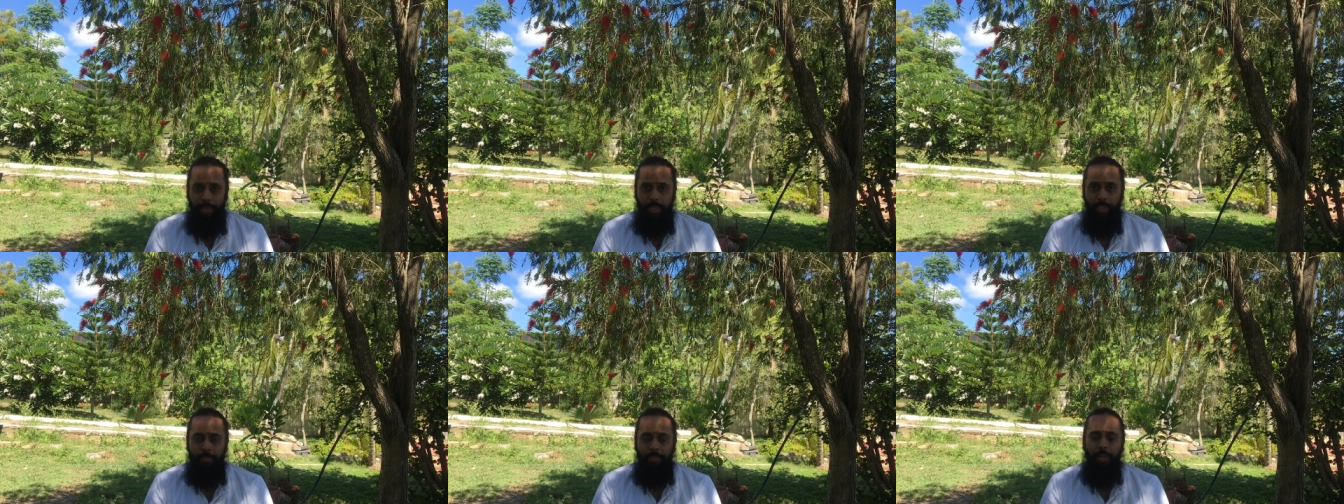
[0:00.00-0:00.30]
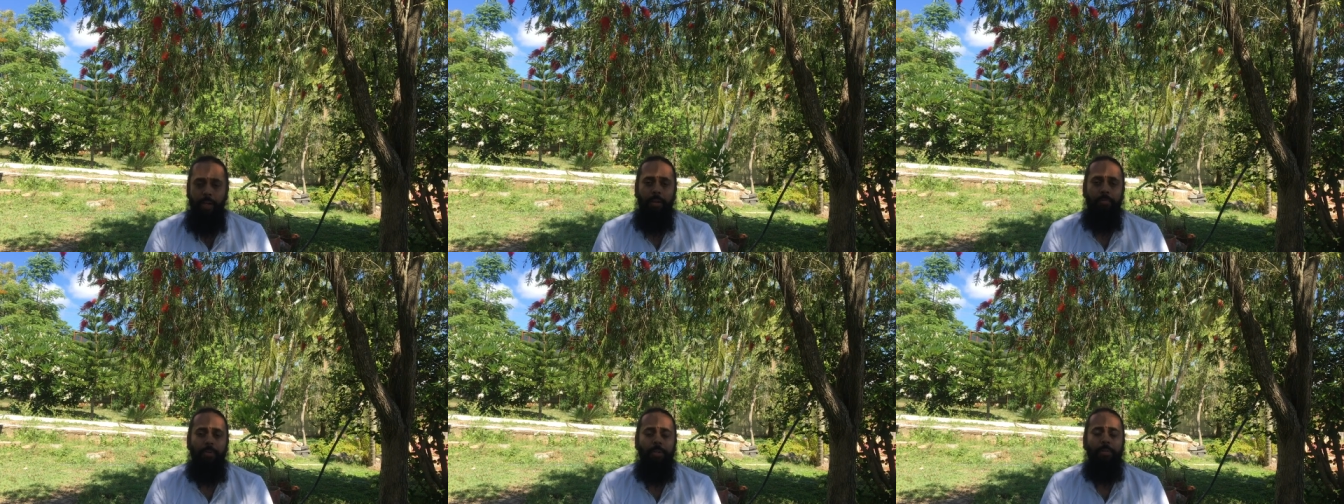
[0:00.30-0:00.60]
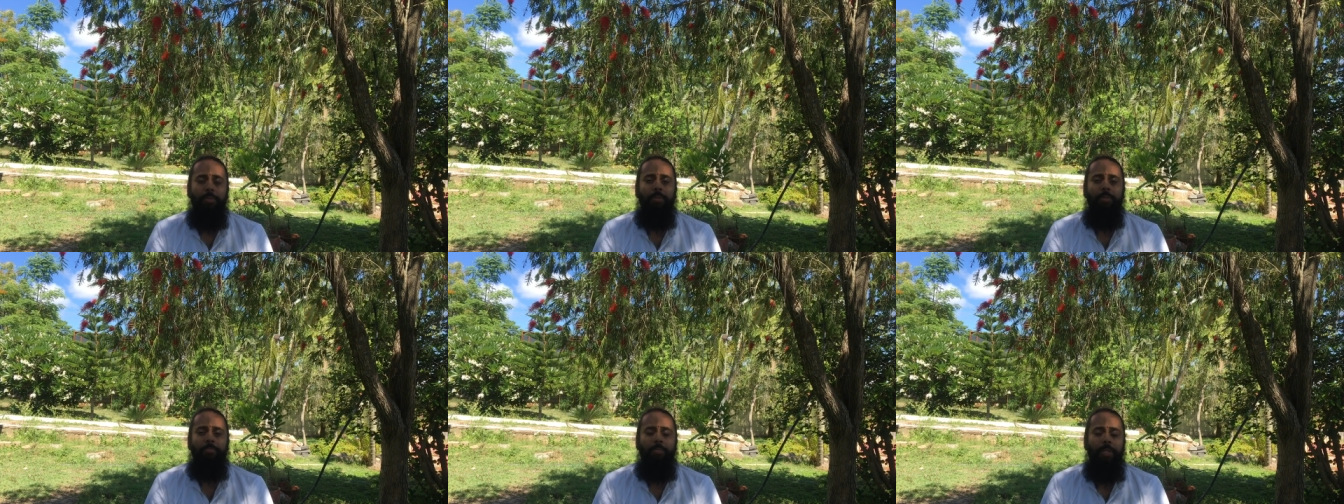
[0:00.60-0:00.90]
if you have a
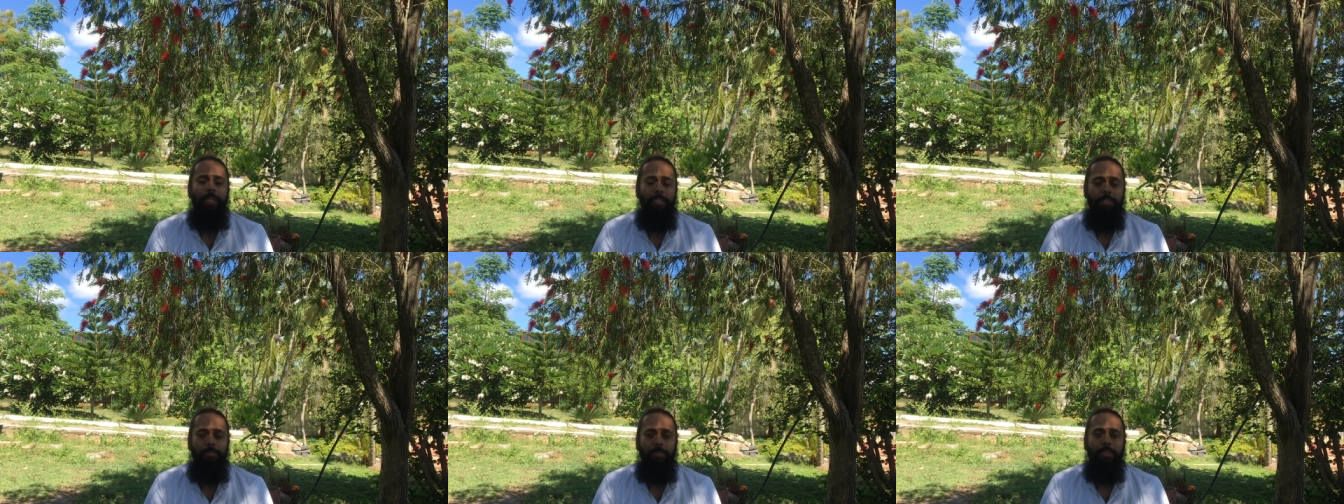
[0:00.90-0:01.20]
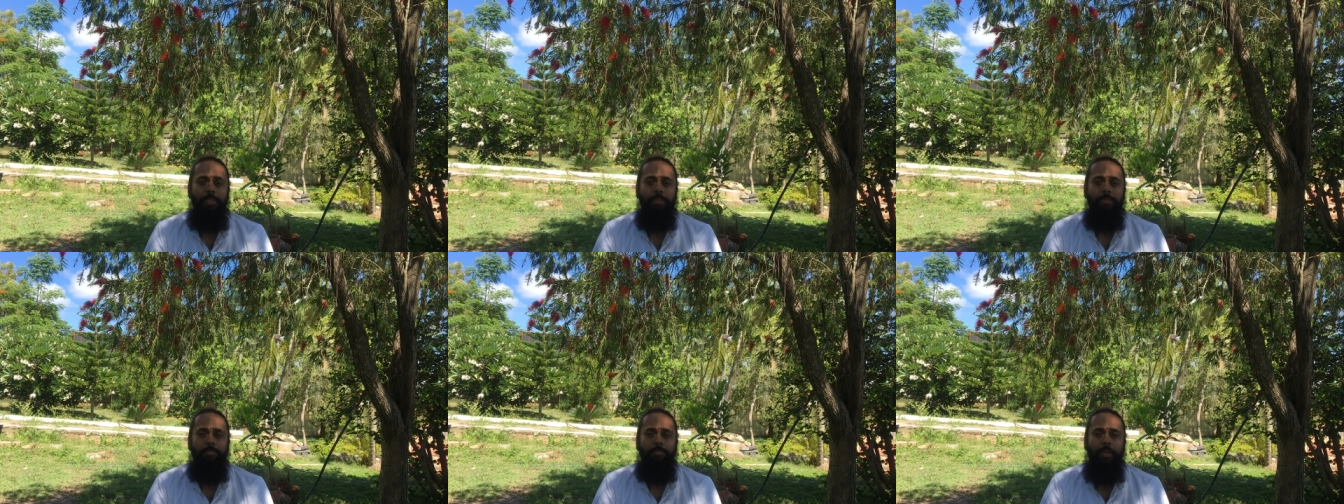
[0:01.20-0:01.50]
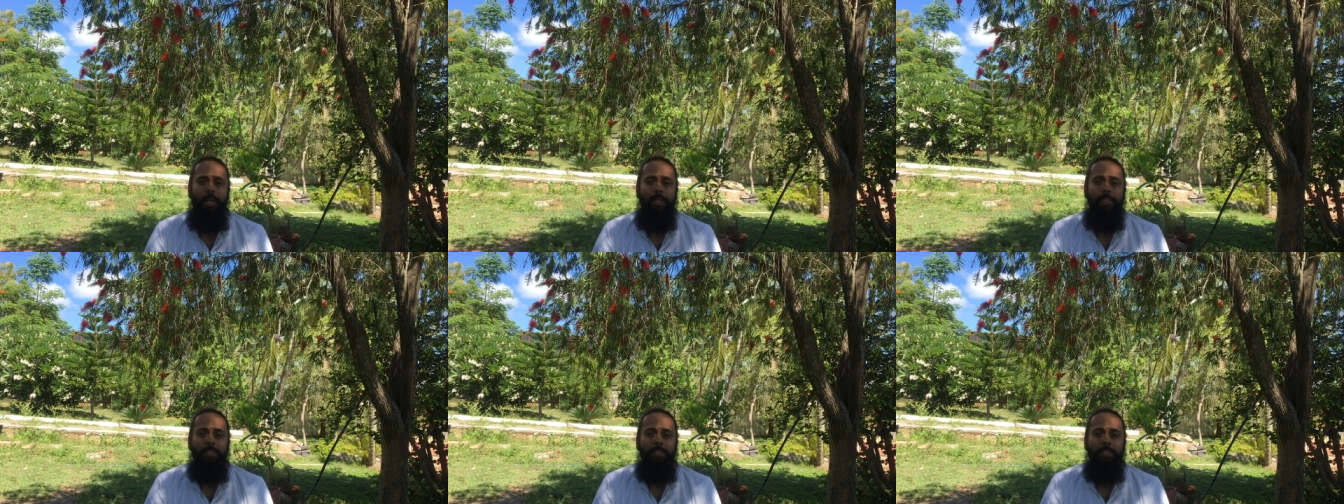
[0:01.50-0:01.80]
good placement of
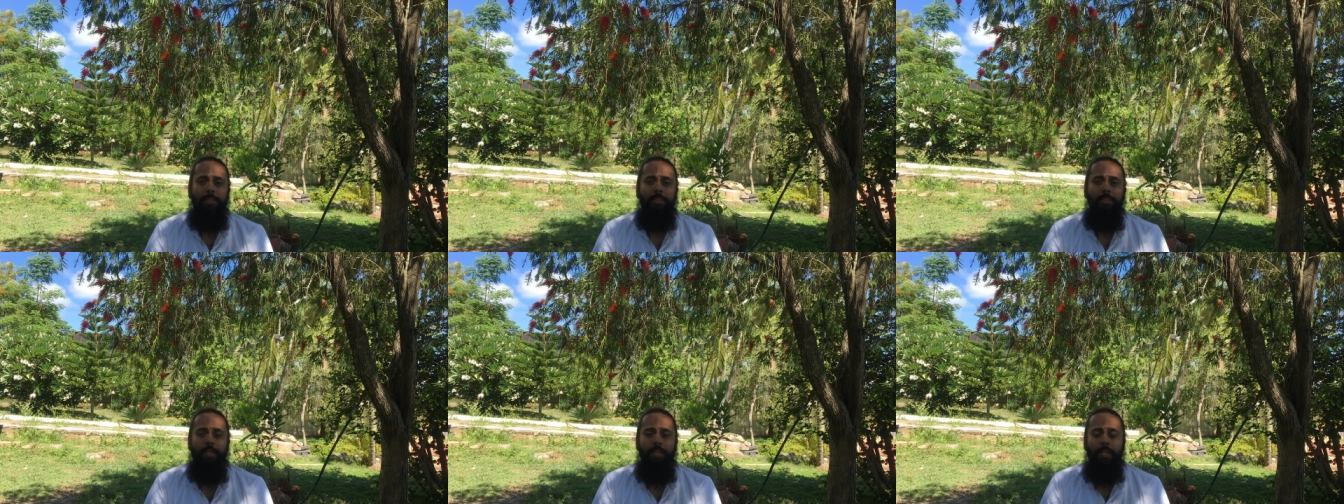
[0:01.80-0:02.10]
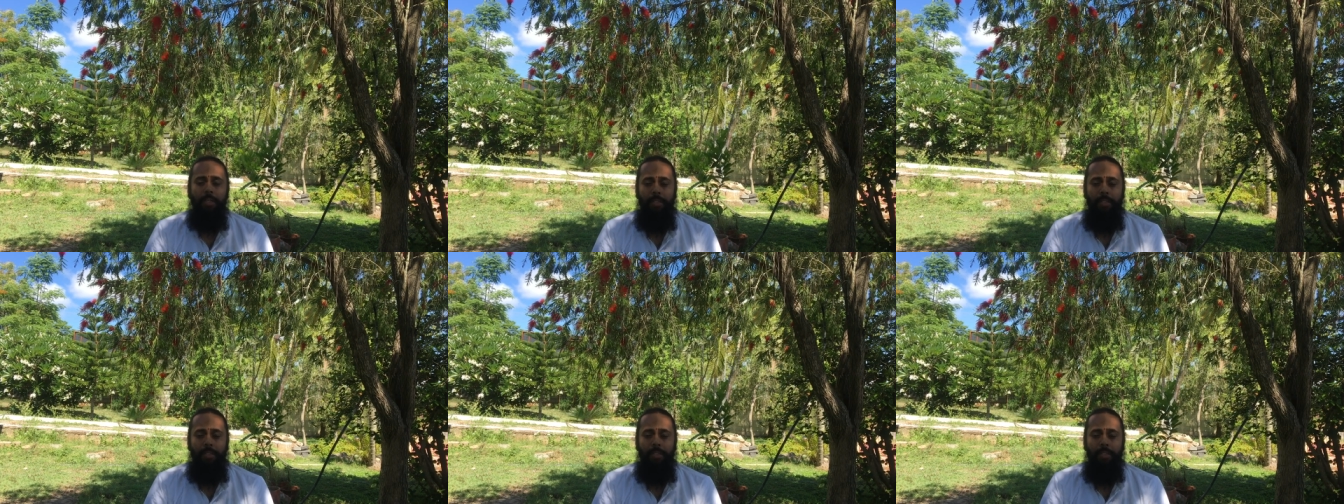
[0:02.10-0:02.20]
Mars then